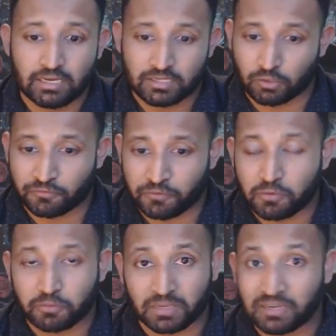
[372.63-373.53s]
So if you're
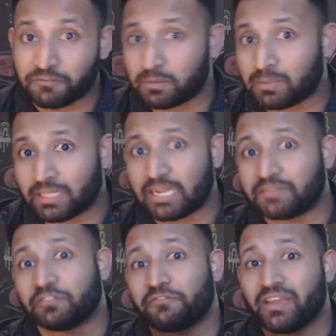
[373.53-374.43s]
comfortable enough
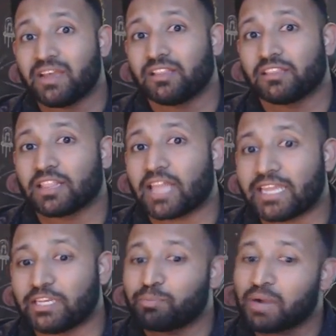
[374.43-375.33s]
to fail in the
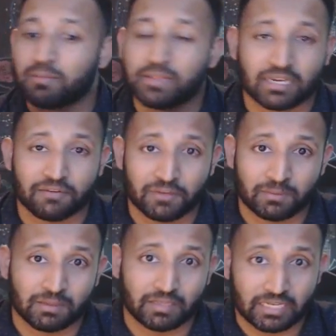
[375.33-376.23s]
light, you're probably
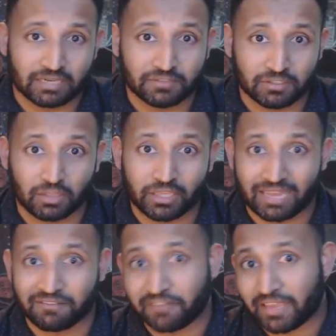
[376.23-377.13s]
comfortable enough to look
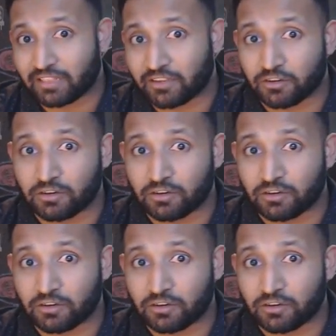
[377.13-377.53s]
at failure